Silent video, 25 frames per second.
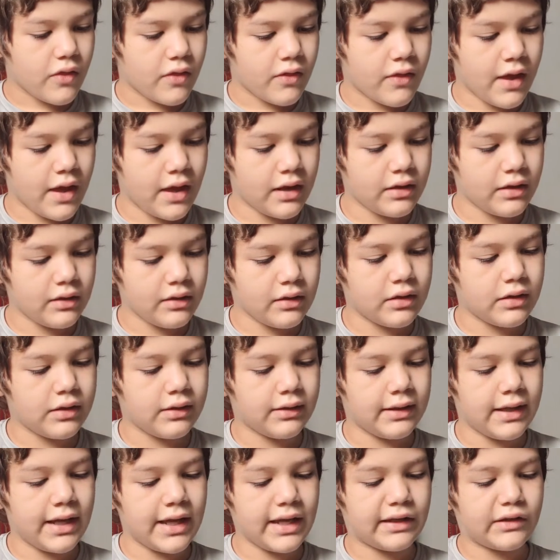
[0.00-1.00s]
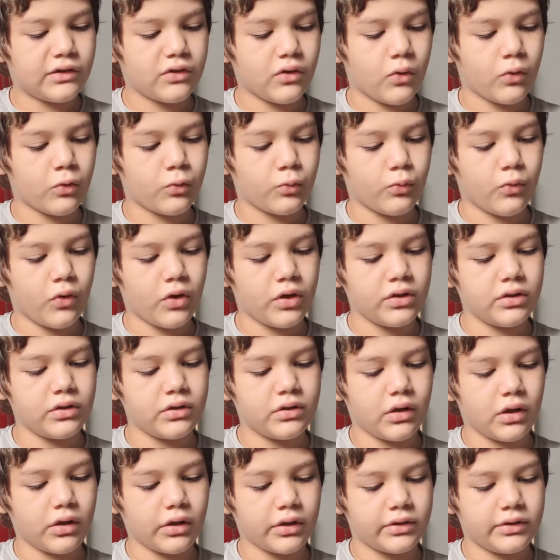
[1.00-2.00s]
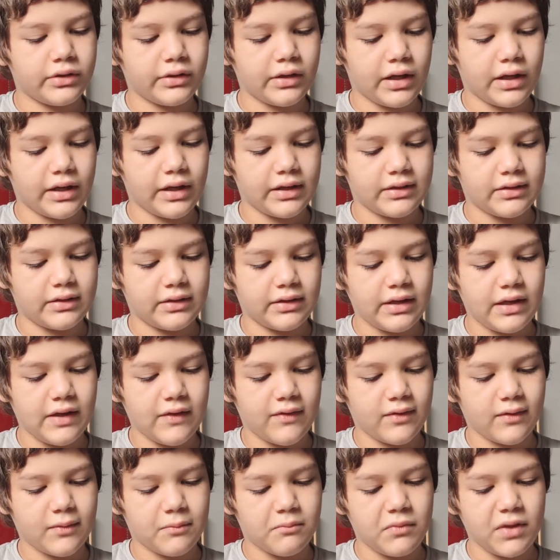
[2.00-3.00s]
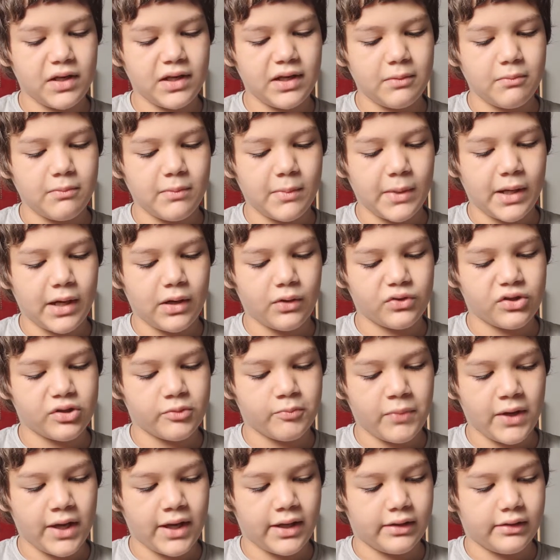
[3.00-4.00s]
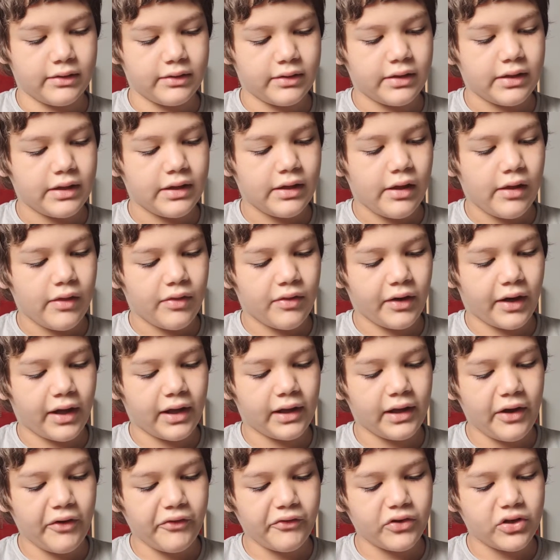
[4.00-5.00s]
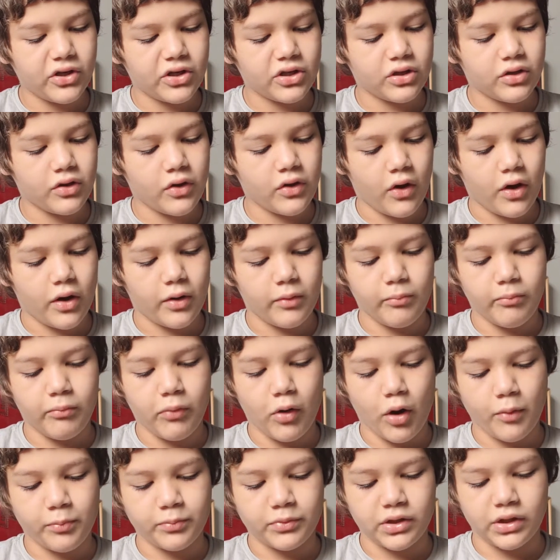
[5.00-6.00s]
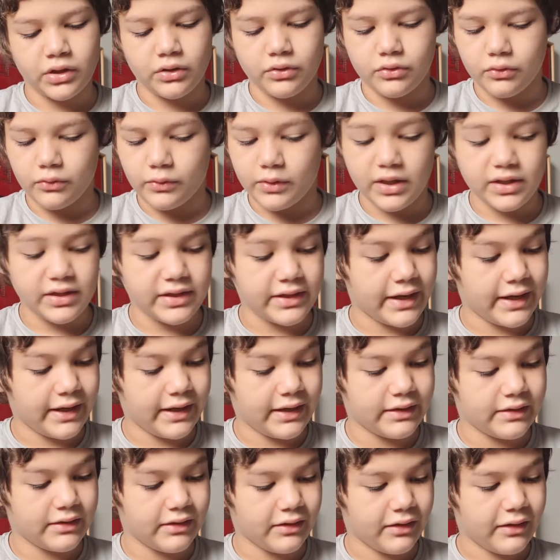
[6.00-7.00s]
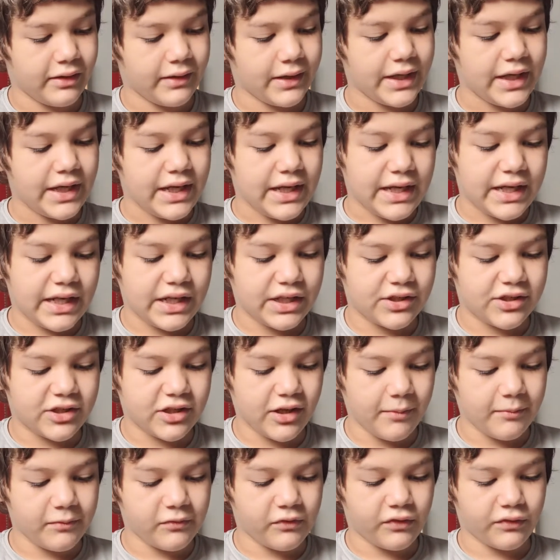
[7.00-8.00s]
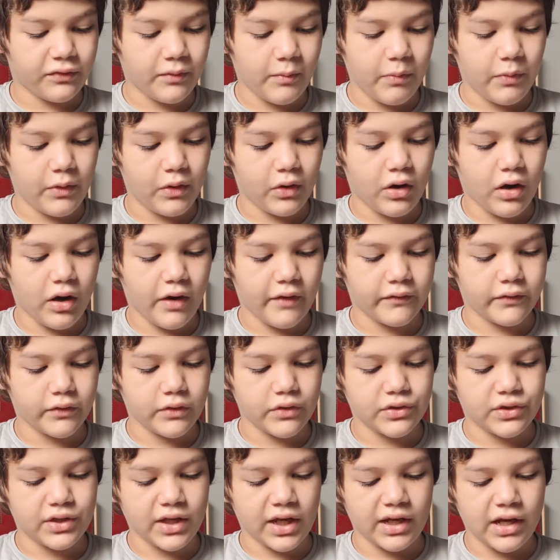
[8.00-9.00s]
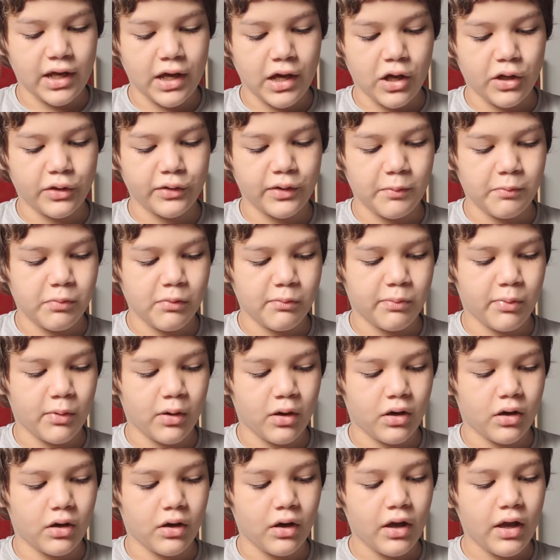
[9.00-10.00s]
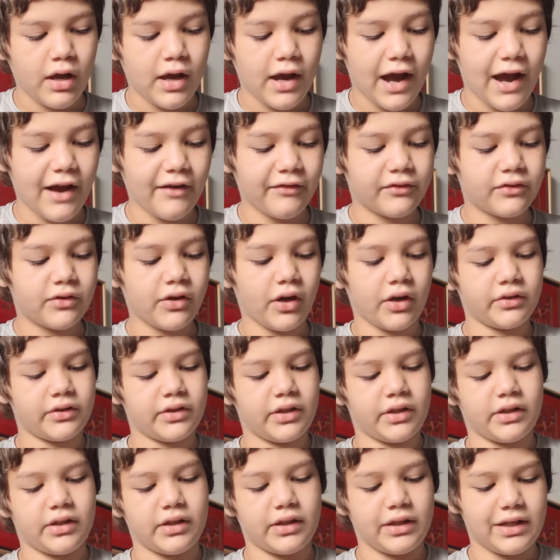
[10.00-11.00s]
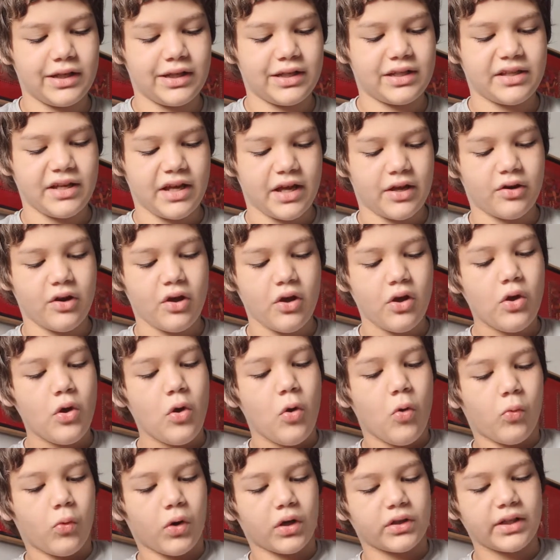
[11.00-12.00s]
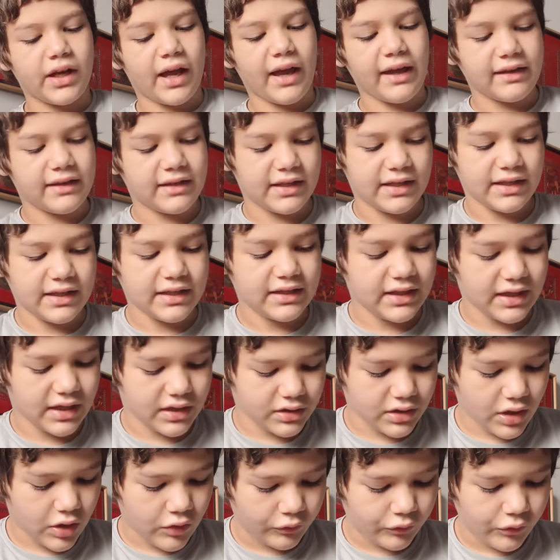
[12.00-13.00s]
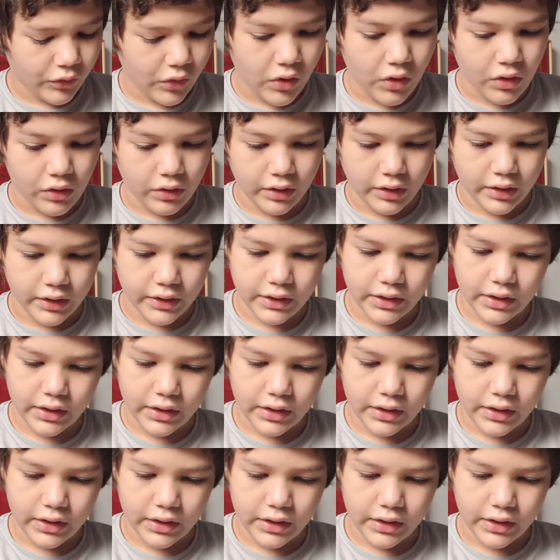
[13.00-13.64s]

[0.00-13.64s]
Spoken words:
Then, late on one dark night, in the Minnie Mouse bed, the cleverest thought popped into his head. He jumped from the covers and held up a paw. I've got it, he said. What I need is a roar.